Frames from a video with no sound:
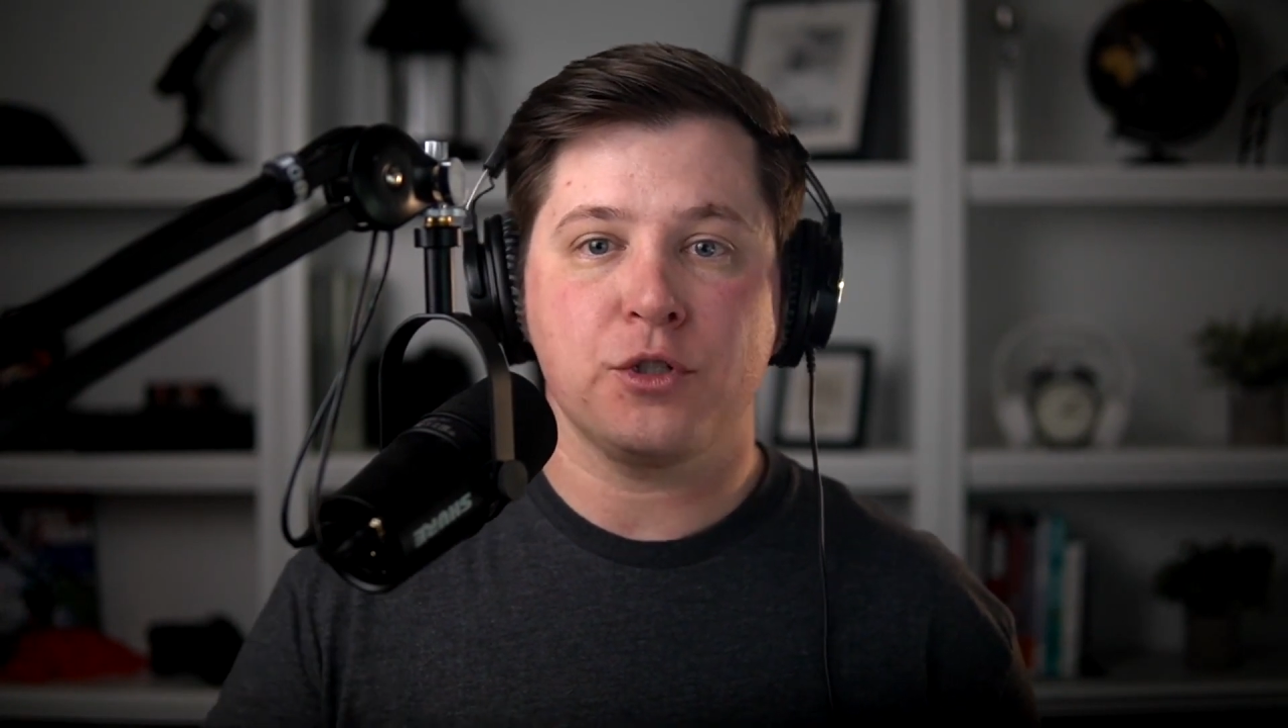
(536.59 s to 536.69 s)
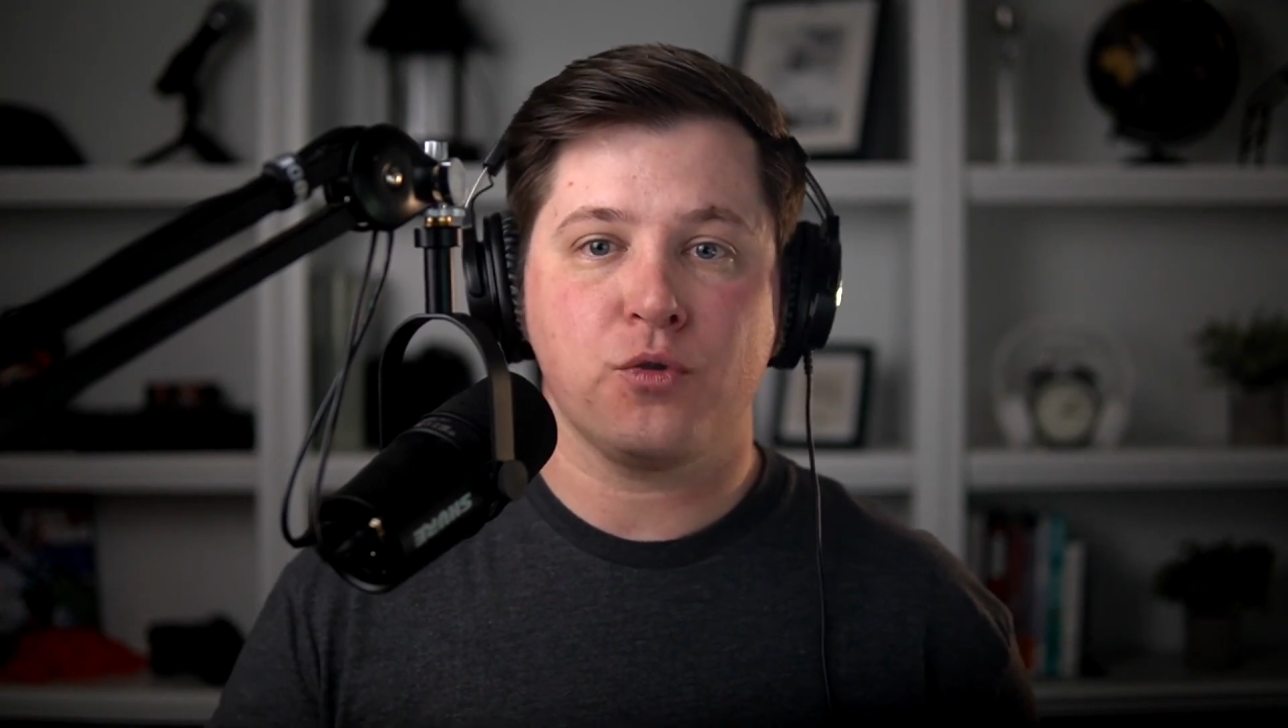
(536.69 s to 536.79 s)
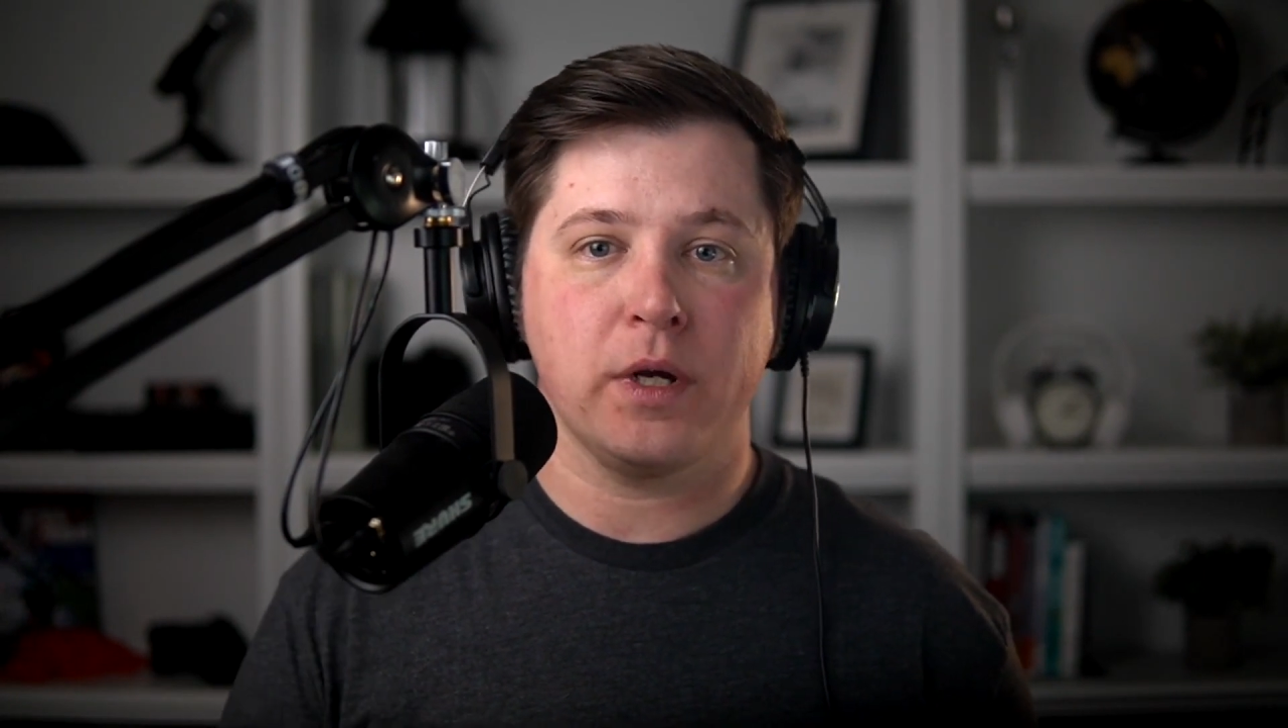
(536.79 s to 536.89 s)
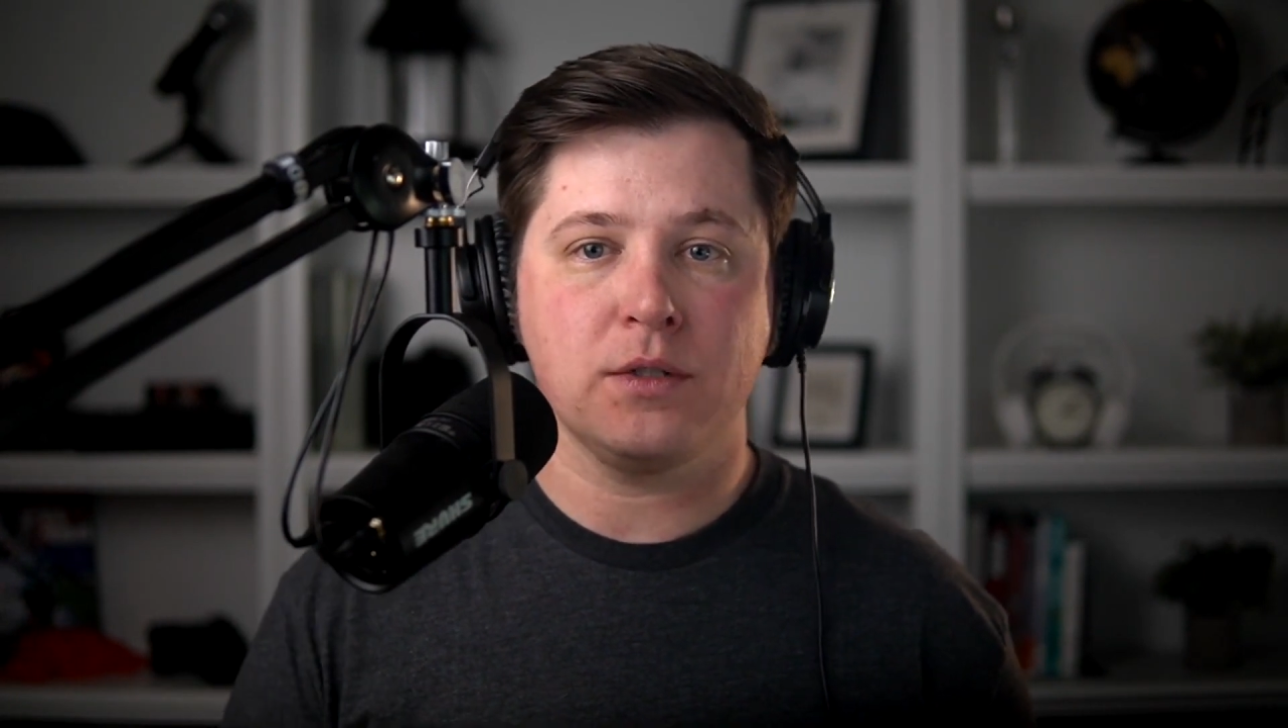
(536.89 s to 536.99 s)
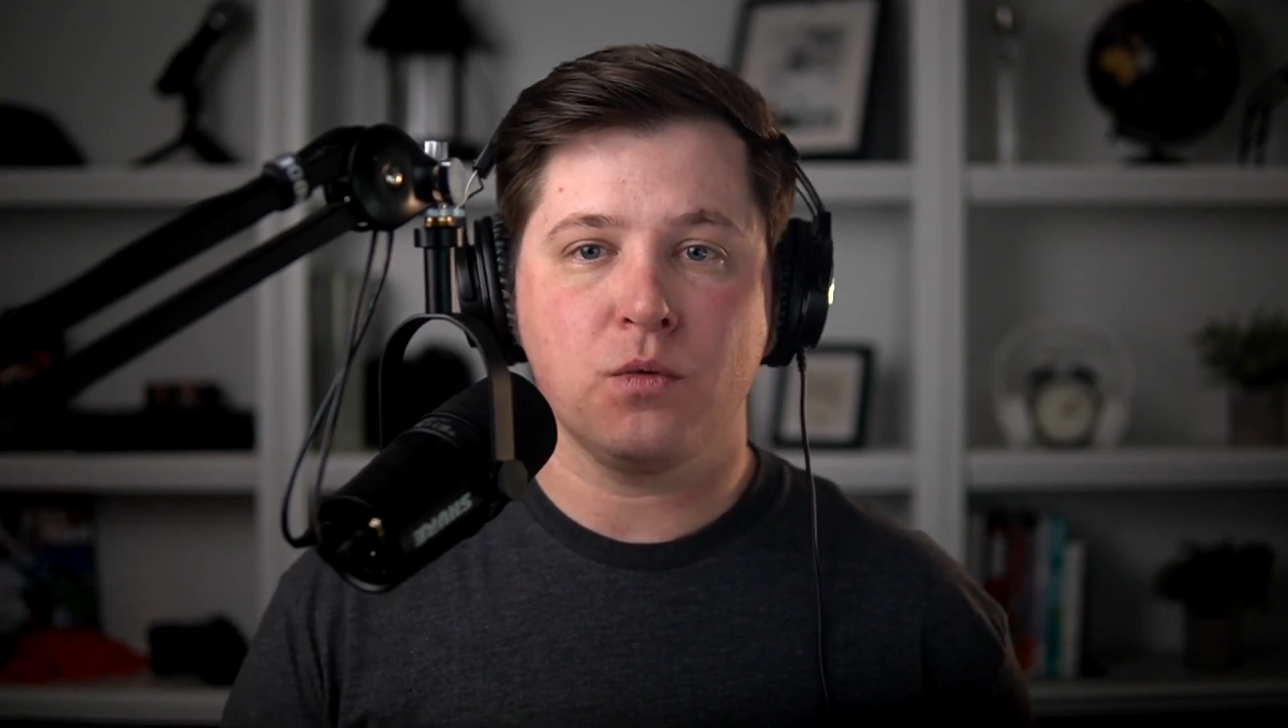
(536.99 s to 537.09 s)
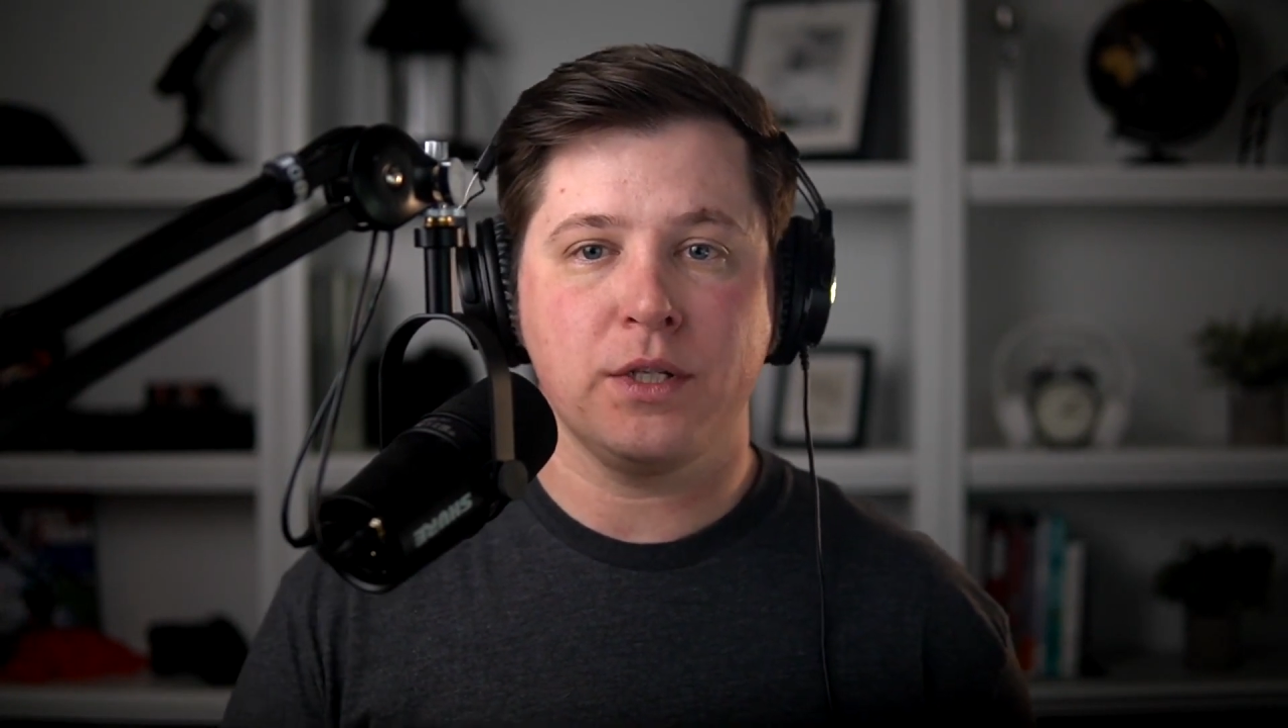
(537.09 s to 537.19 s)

trends